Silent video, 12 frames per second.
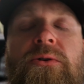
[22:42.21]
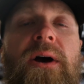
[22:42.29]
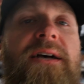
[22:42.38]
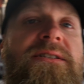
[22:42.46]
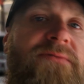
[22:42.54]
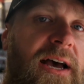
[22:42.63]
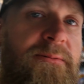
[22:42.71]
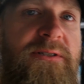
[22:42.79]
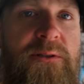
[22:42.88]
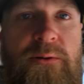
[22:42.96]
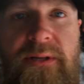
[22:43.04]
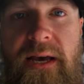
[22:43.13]
You guys have
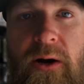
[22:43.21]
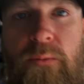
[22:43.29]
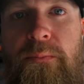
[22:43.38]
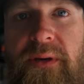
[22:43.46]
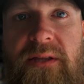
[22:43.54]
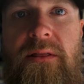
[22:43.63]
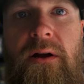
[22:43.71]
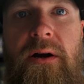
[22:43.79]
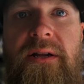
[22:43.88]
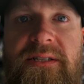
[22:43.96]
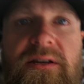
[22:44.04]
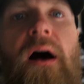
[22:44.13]
absolutely helped me
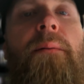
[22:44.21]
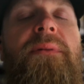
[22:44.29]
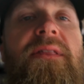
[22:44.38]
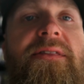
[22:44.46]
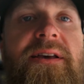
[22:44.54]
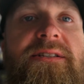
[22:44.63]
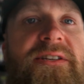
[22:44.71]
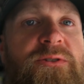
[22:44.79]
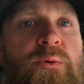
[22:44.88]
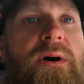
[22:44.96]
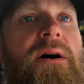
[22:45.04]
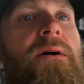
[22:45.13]
learn and taught me things as
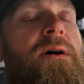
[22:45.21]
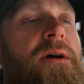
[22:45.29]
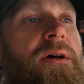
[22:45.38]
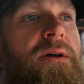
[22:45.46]
well.